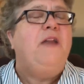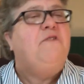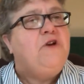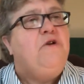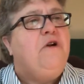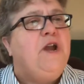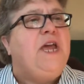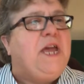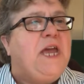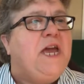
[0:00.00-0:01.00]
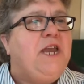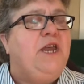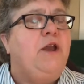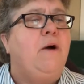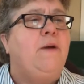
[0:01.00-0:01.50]
nerdy kid,
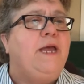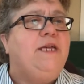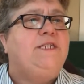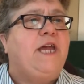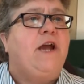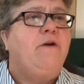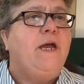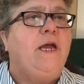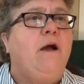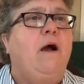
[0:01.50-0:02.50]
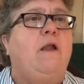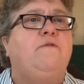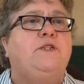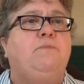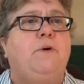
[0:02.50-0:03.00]
you know, and he's carrying all of
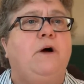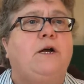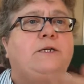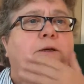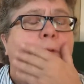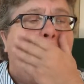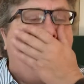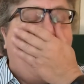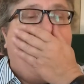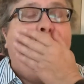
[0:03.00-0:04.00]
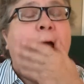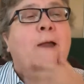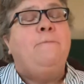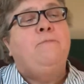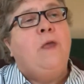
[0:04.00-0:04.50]
his books.
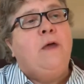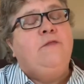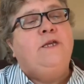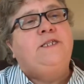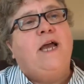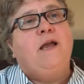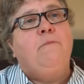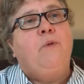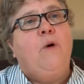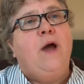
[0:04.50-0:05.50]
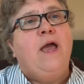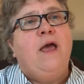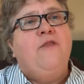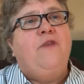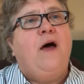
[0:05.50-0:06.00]
And the second boy
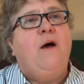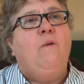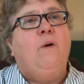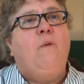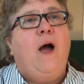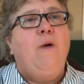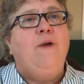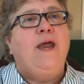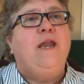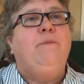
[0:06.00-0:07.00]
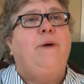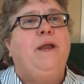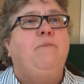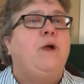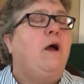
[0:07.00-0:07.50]
thought, well, why would
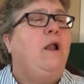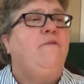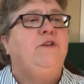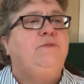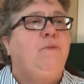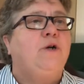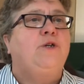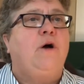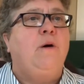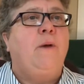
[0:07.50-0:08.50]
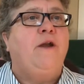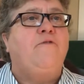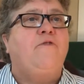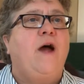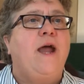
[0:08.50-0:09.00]
anybody bring all of his books home on a
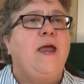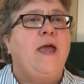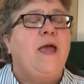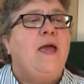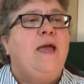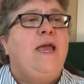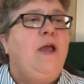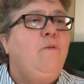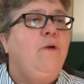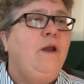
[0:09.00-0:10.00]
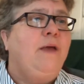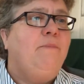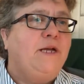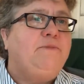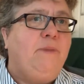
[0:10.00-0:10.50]
Friday? He really
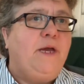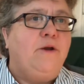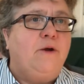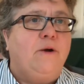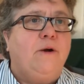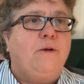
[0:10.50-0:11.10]
must be a nerd.